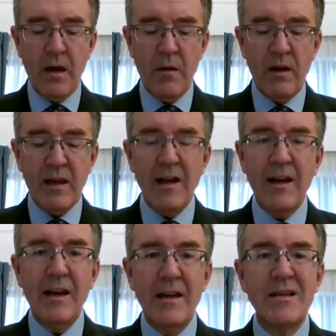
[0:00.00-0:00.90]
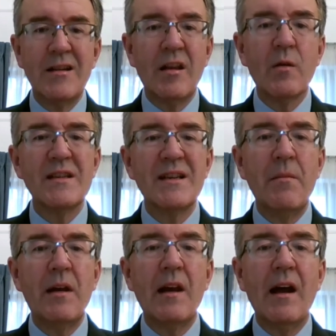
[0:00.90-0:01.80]
we calculated that there was
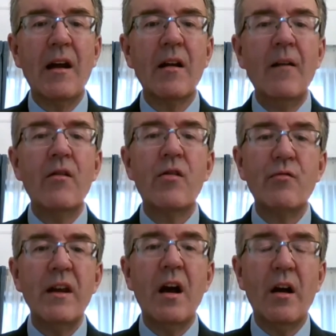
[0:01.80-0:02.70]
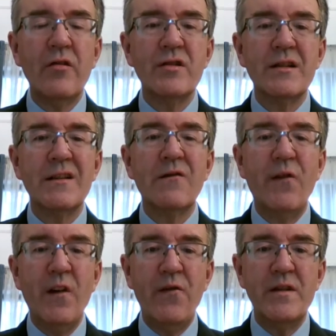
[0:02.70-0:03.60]
something like
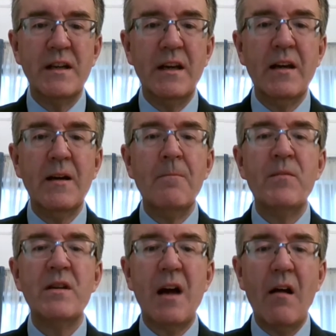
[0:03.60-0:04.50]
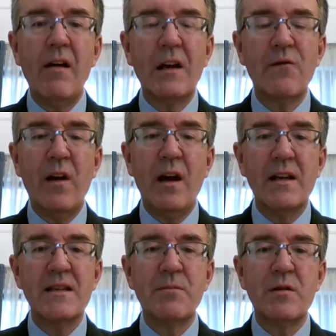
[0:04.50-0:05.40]
350 direct
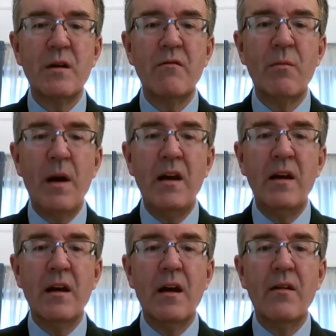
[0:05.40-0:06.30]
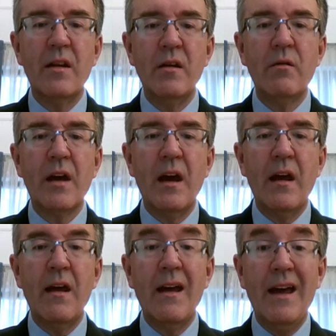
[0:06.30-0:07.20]
flights between Romania and the
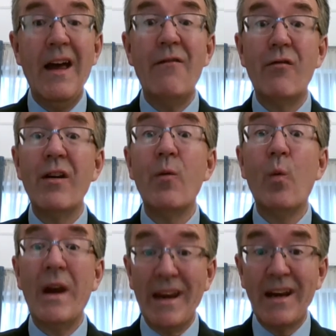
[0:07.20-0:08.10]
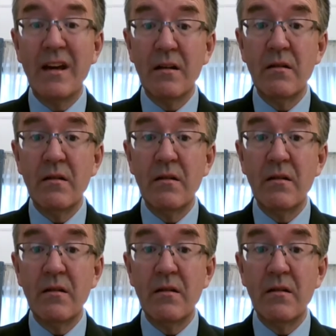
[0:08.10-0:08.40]
UK every week.